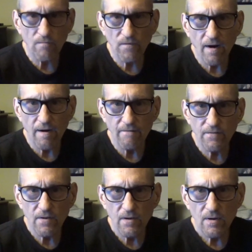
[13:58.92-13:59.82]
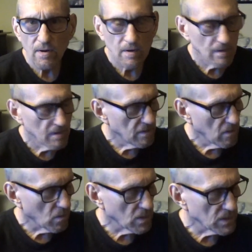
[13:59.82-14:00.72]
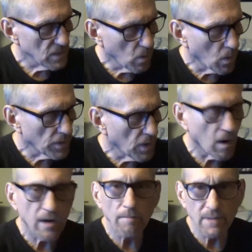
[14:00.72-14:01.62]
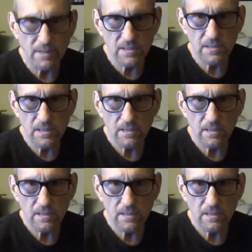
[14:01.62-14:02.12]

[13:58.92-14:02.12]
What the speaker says: 5, or an augmented.